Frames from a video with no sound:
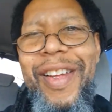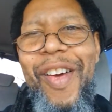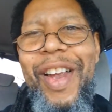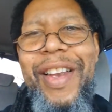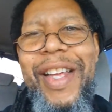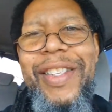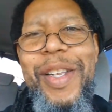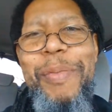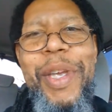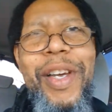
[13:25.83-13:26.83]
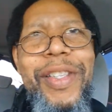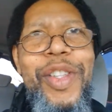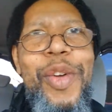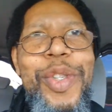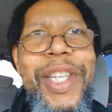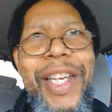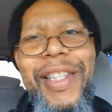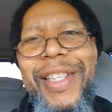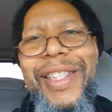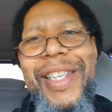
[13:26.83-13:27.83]
all of that stuff, because those
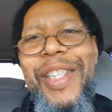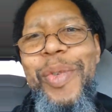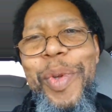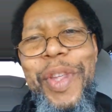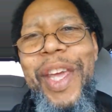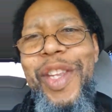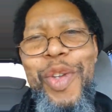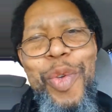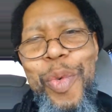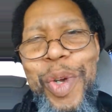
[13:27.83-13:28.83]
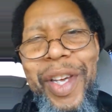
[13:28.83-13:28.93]
things exist within you.